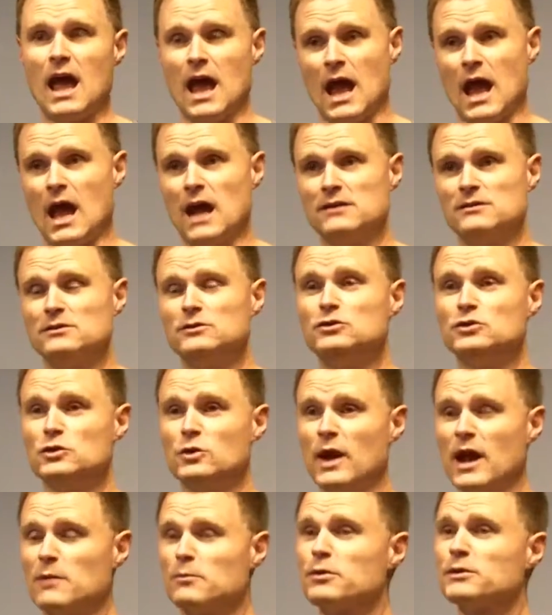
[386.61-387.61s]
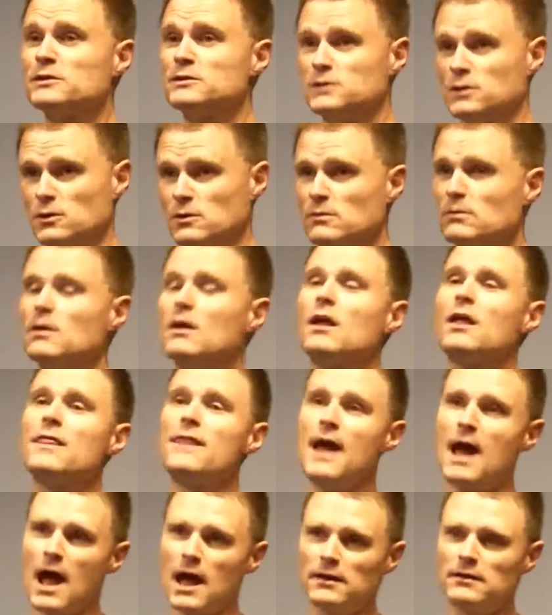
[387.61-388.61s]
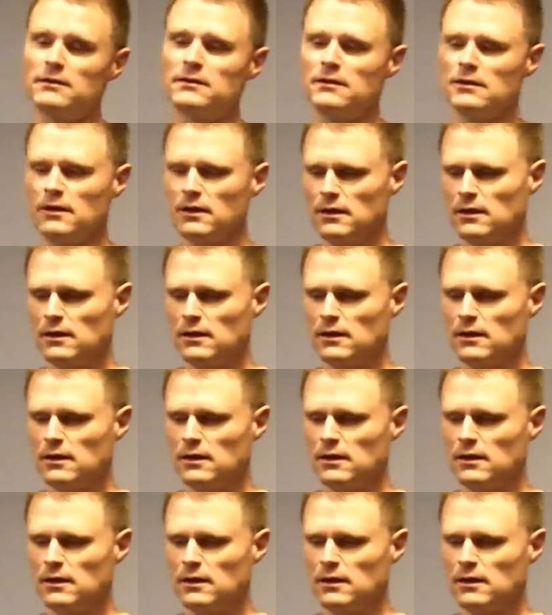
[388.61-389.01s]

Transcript: and do and pursue that.